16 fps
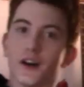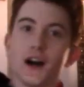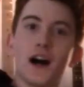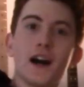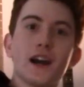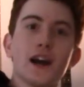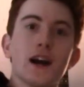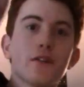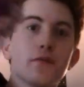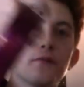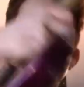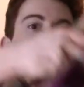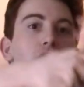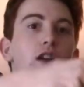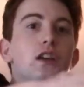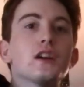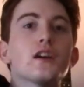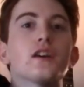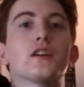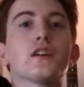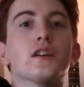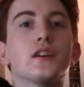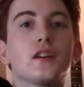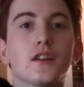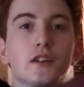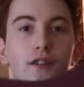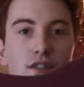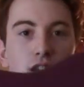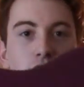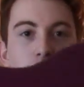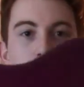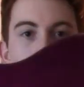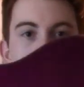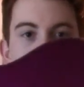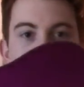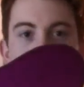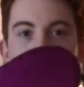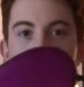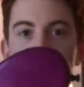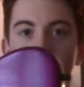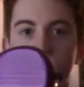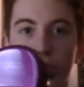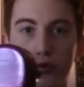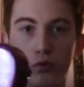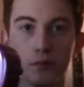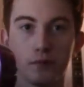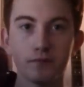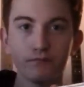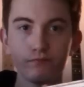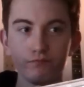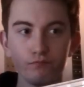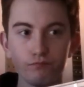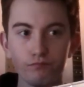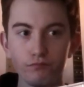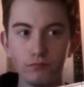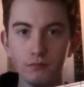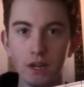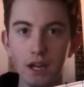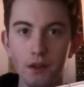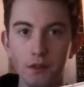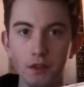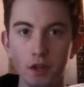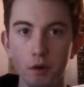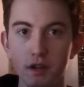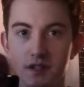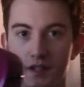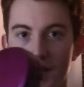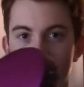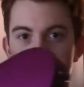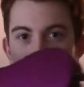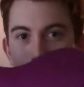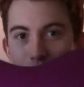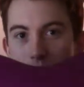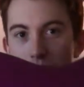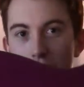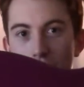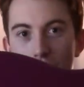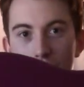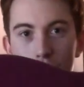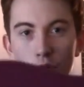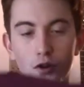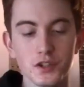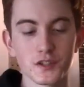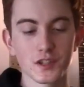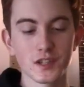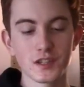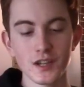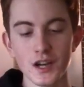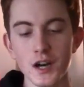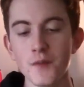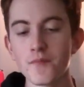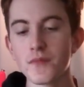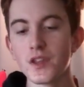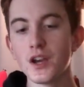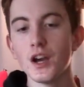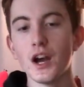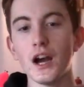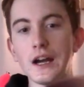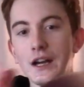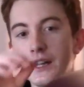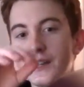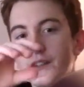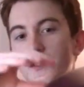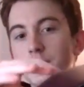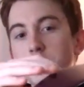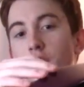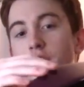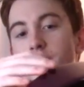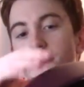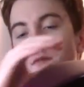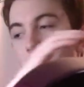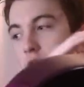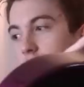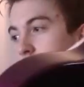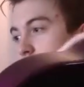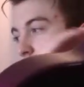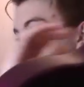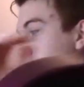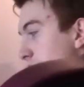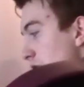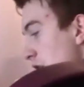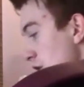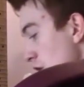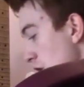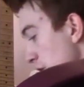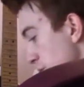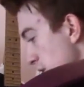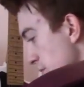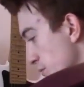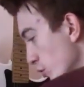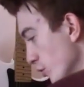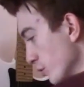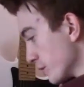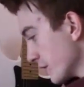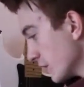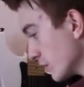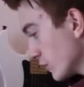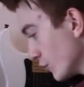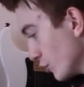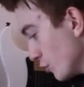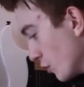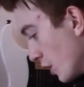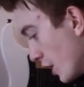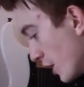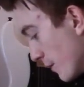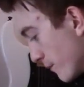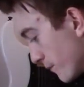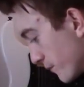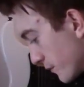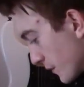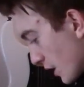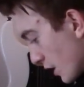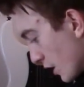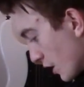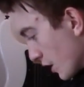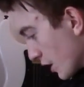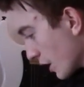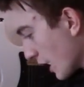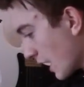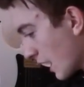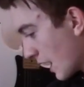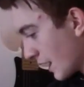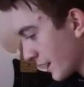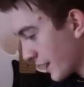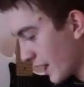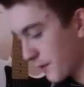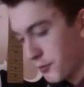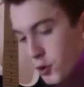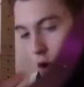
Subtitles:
I have the Sandemus Style 2, made in the USA. Gorgeous guitar, and to be honest with you, a lot of people tend to I get